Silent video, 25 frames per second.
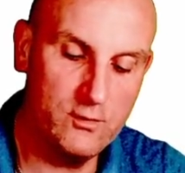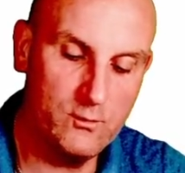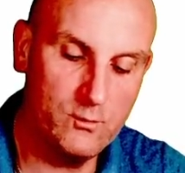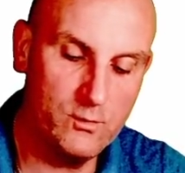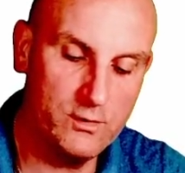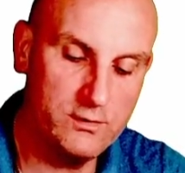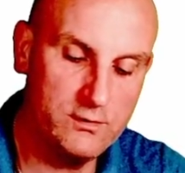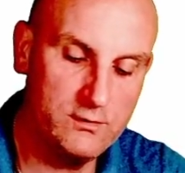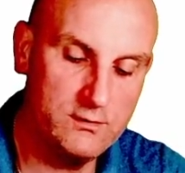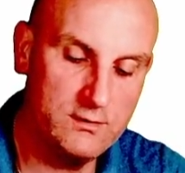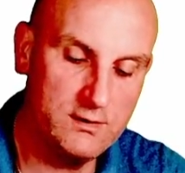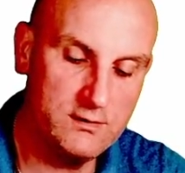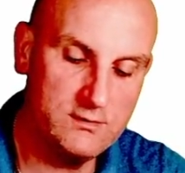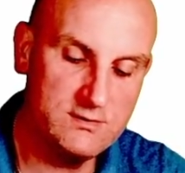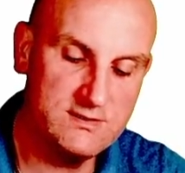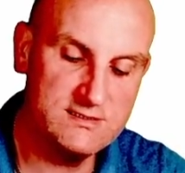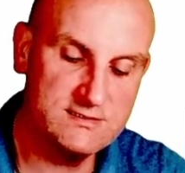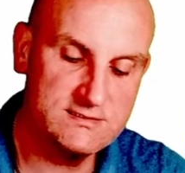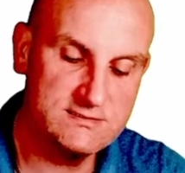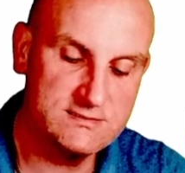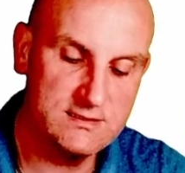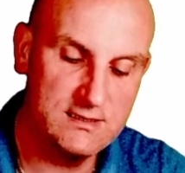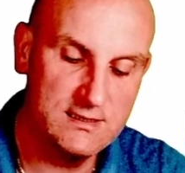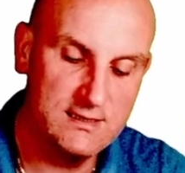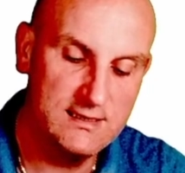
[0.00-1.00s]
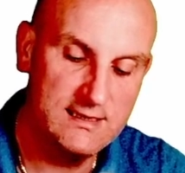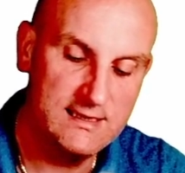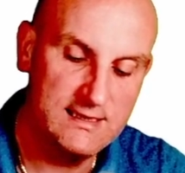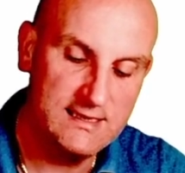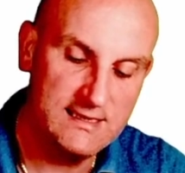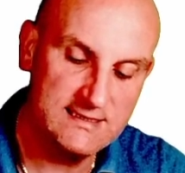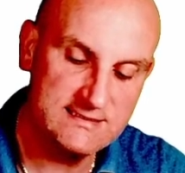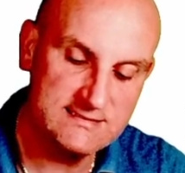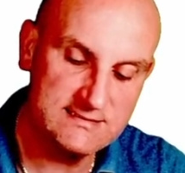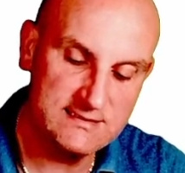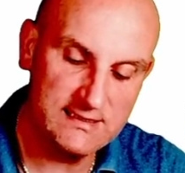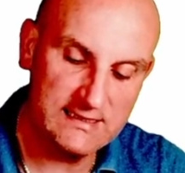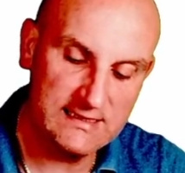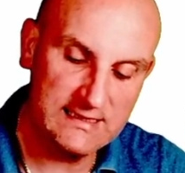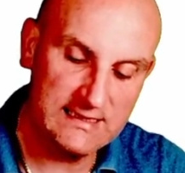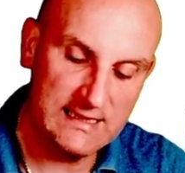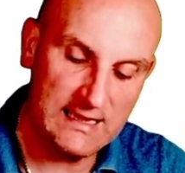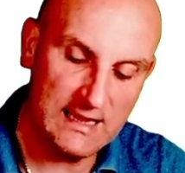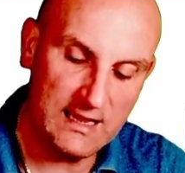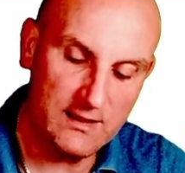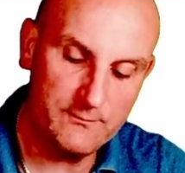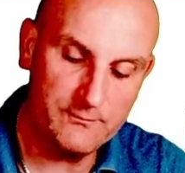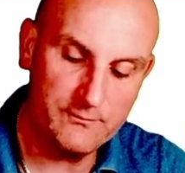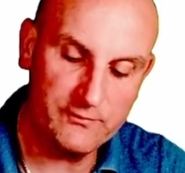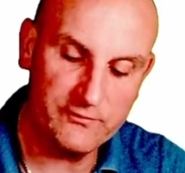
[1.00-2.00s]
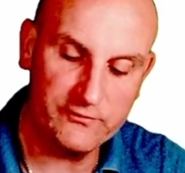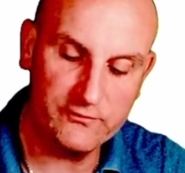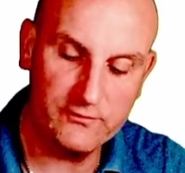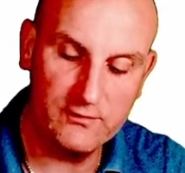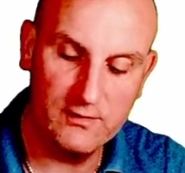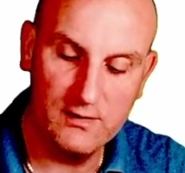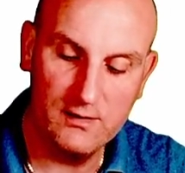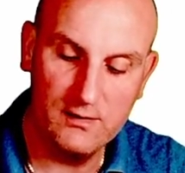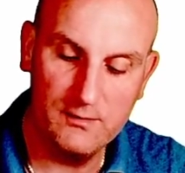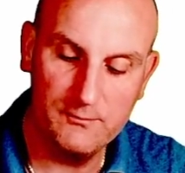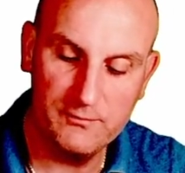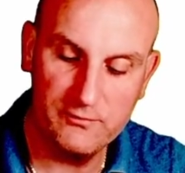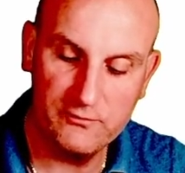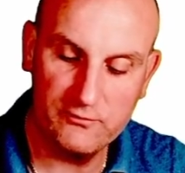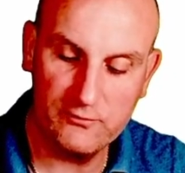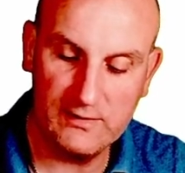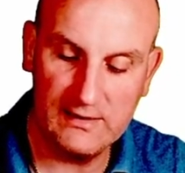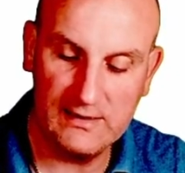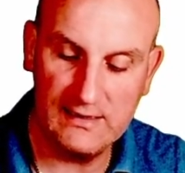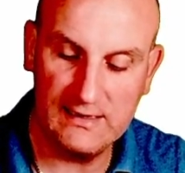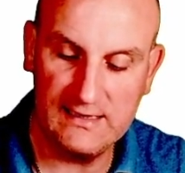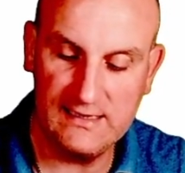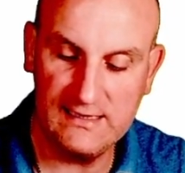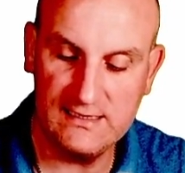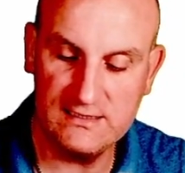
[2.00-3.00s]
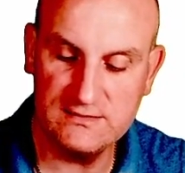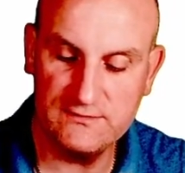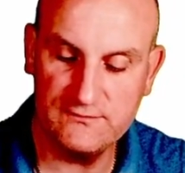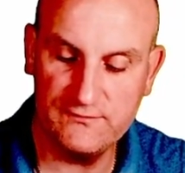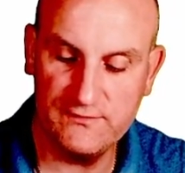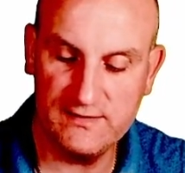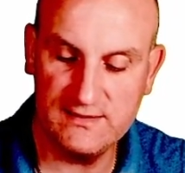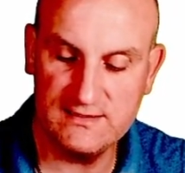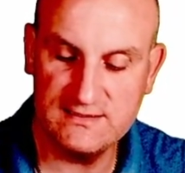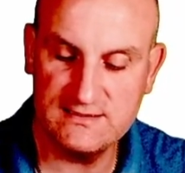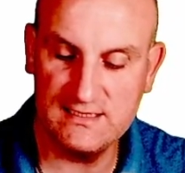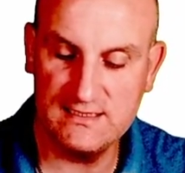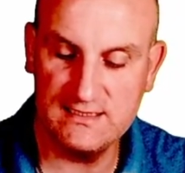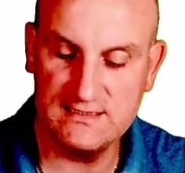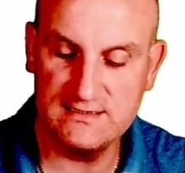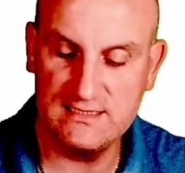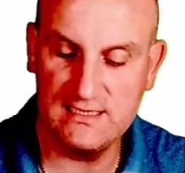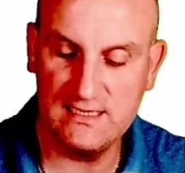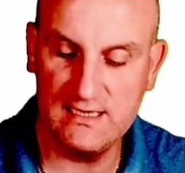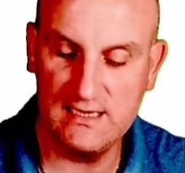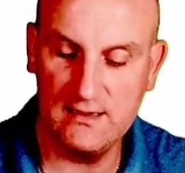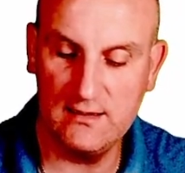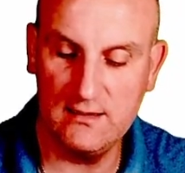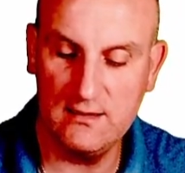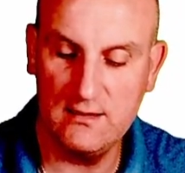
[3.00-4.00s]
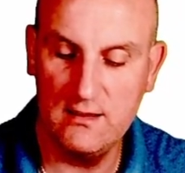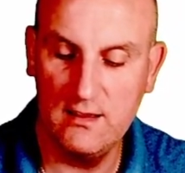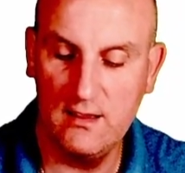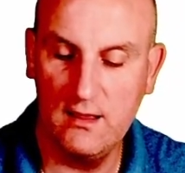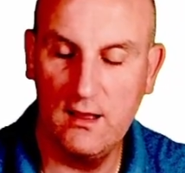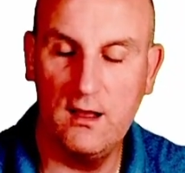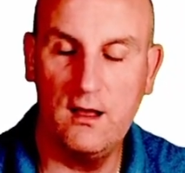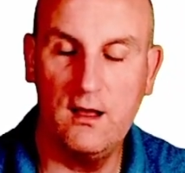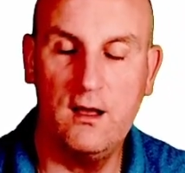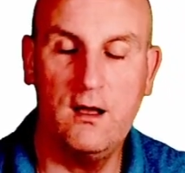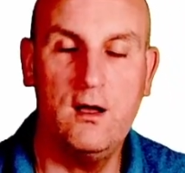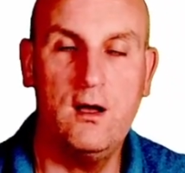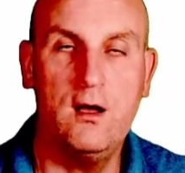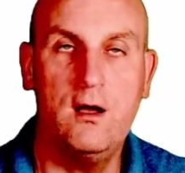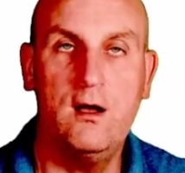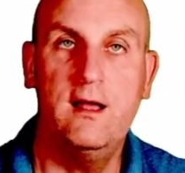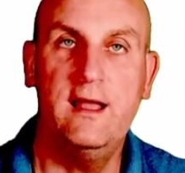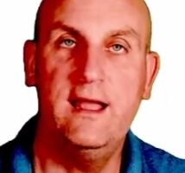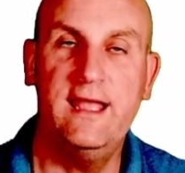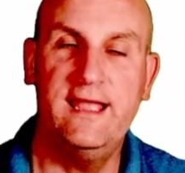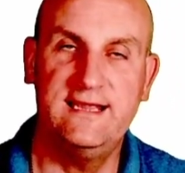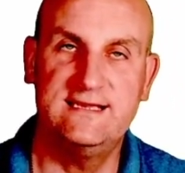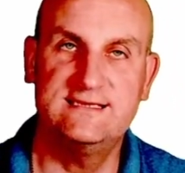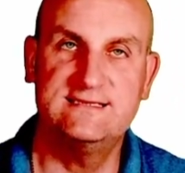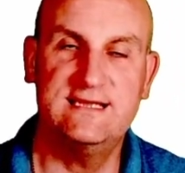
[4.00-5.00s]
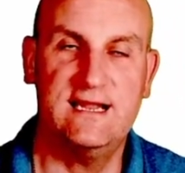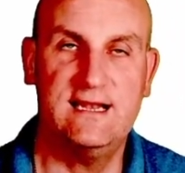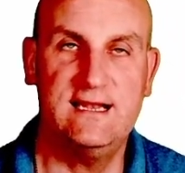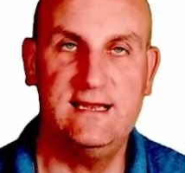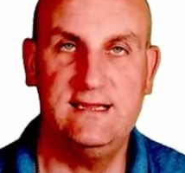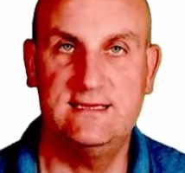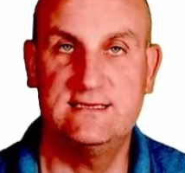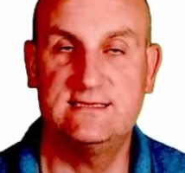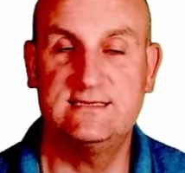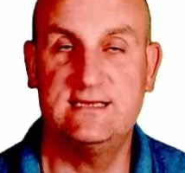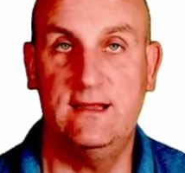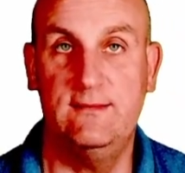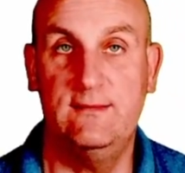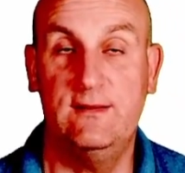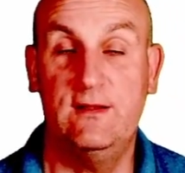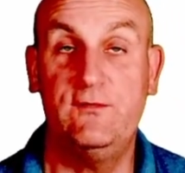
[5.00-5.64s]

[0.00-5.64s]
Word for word: And what you notice is that the gaps between each of these things here are exactly the same.